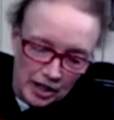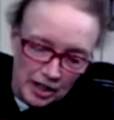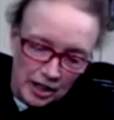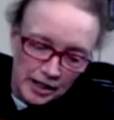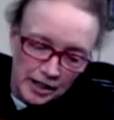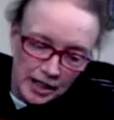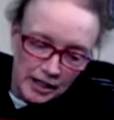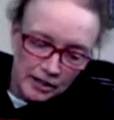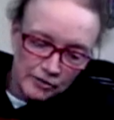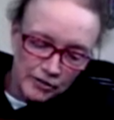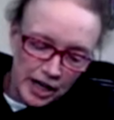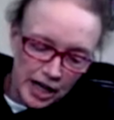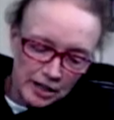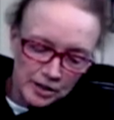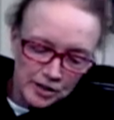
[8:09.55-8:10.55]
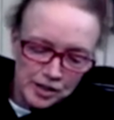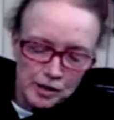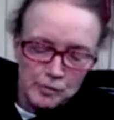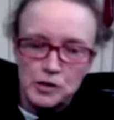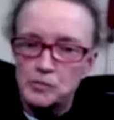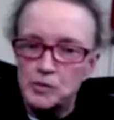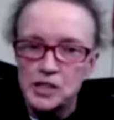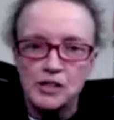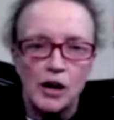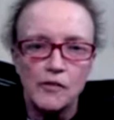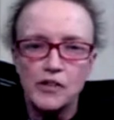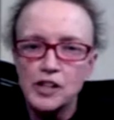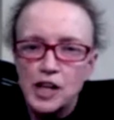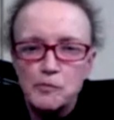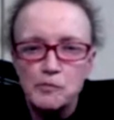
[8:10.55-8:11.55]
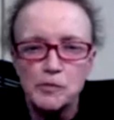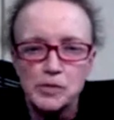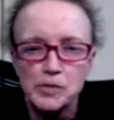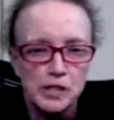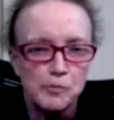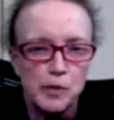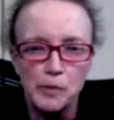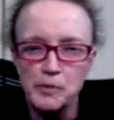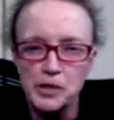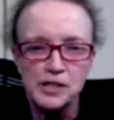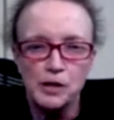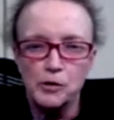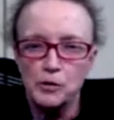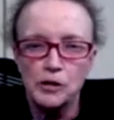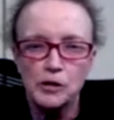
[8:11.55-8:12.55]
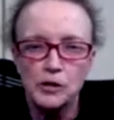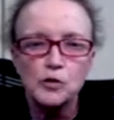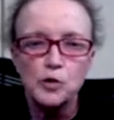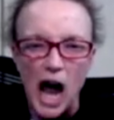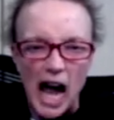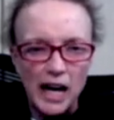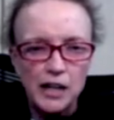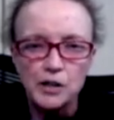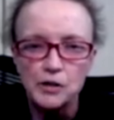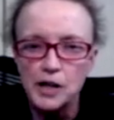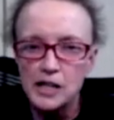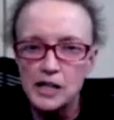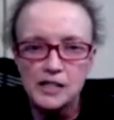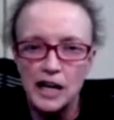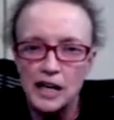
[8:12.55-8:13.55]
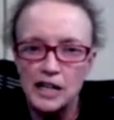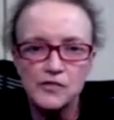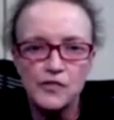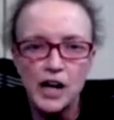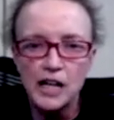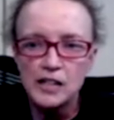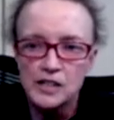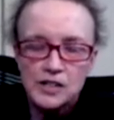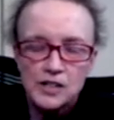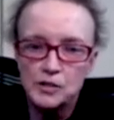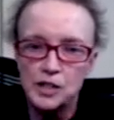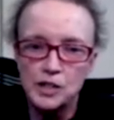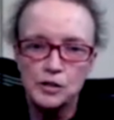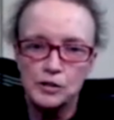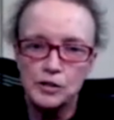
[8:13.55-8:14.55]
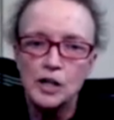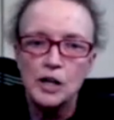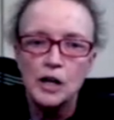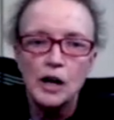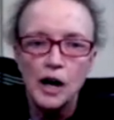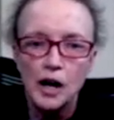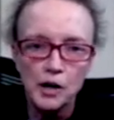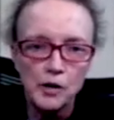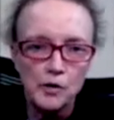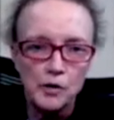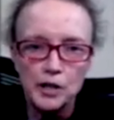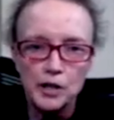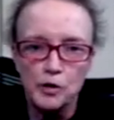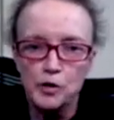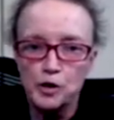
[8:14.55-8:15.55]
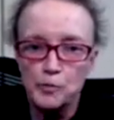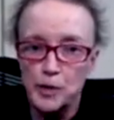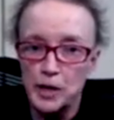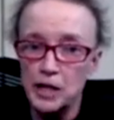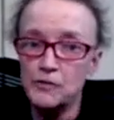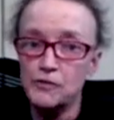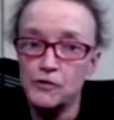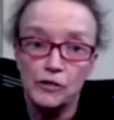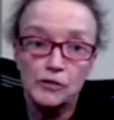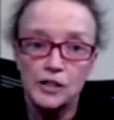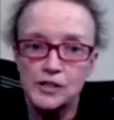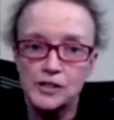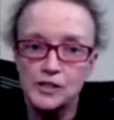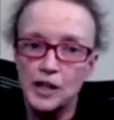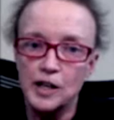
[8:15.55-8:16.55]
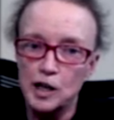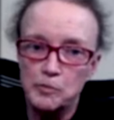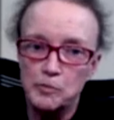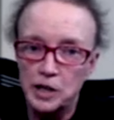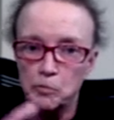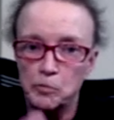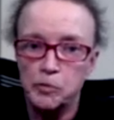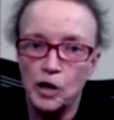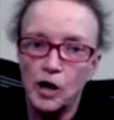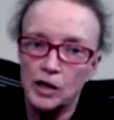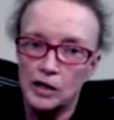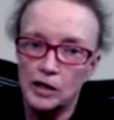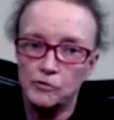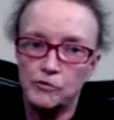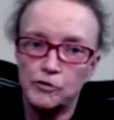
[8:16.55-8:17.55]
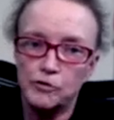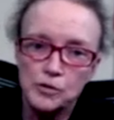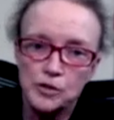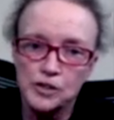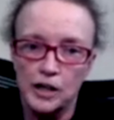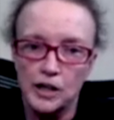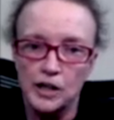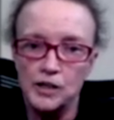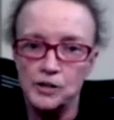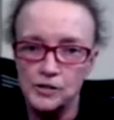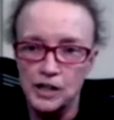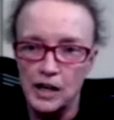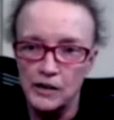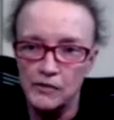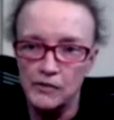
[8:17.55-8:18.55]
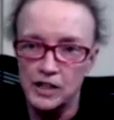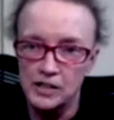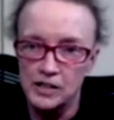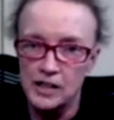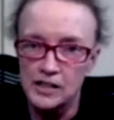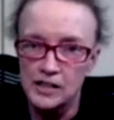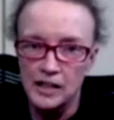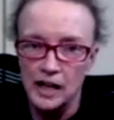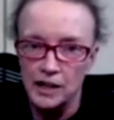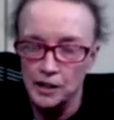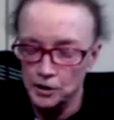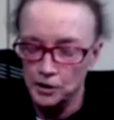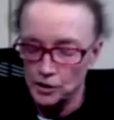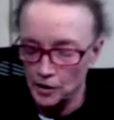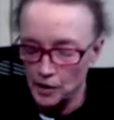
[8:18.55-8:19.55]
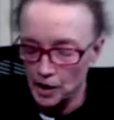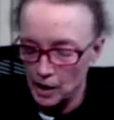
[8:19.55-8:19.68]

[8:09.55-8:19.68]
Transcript: And then the final symptom is oftentimes these puppies are crying. They're not satisfied because they're either hungry or they're painful because you got a big ball of food stuck in your esophagus. That's gotta hurt.